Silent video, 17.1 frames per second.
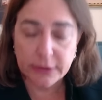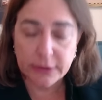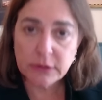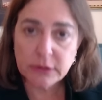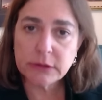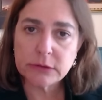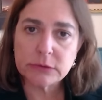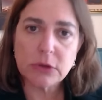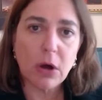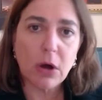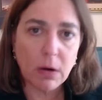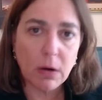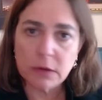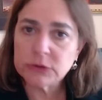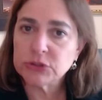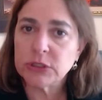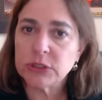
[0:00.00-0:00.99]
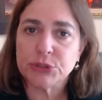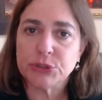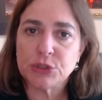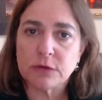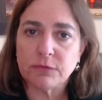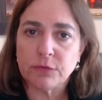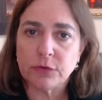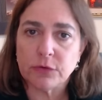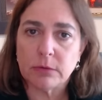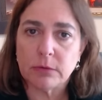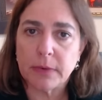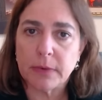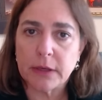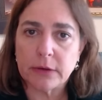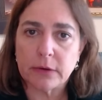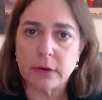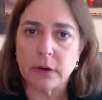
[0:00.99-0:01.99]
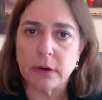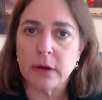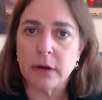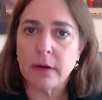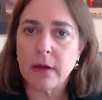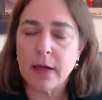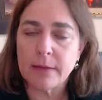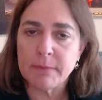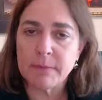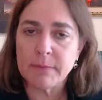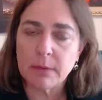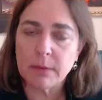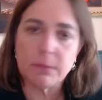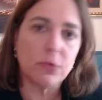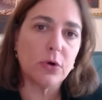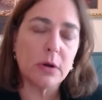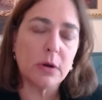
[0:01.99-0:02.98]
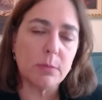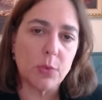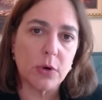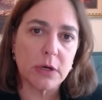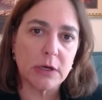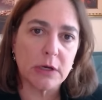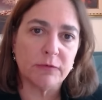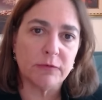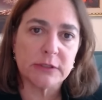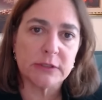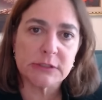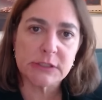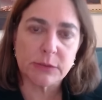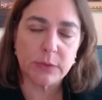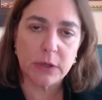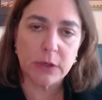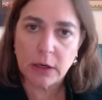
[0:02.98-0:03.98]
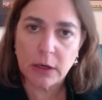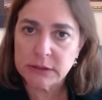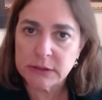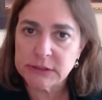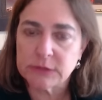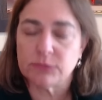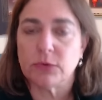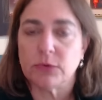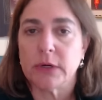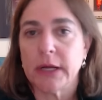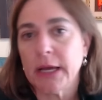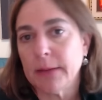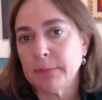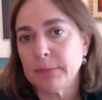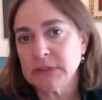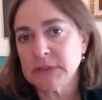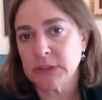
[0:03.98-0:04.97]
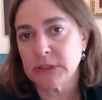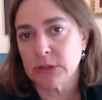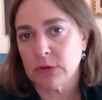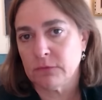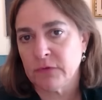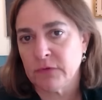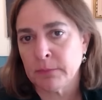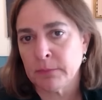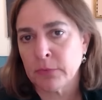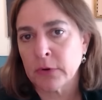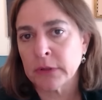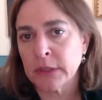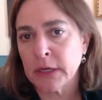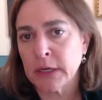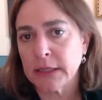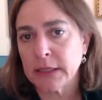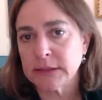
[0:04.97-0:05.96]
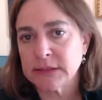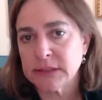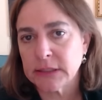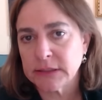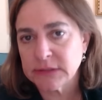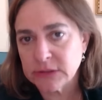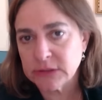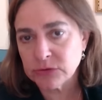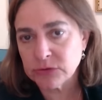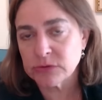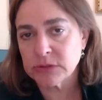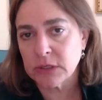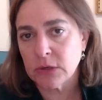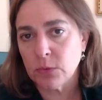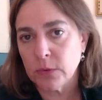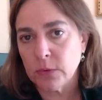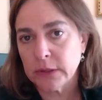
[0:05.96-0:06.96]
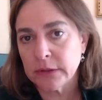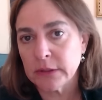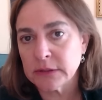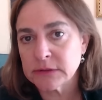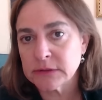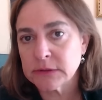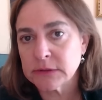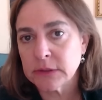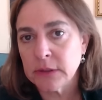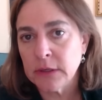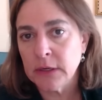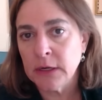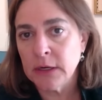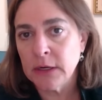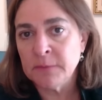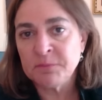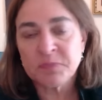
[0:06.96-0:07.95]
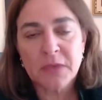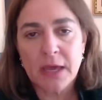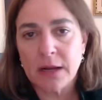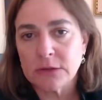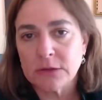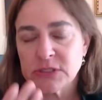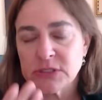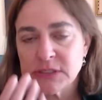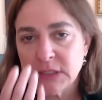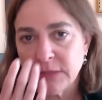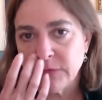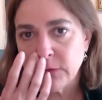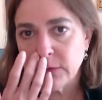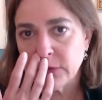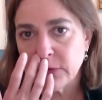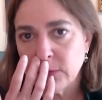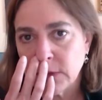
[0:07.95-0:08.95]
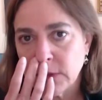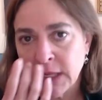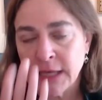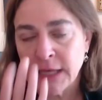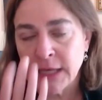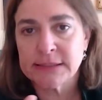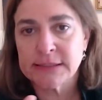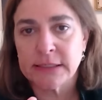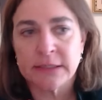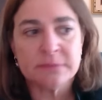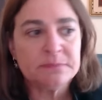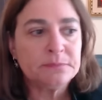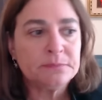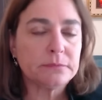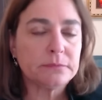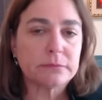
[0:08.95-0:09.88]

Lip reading: And I think they're all changing for the better. I become more and more convinced that regardless of what happens in November in the United States, Israel's going to win this. And I'll just leave you with one last thing.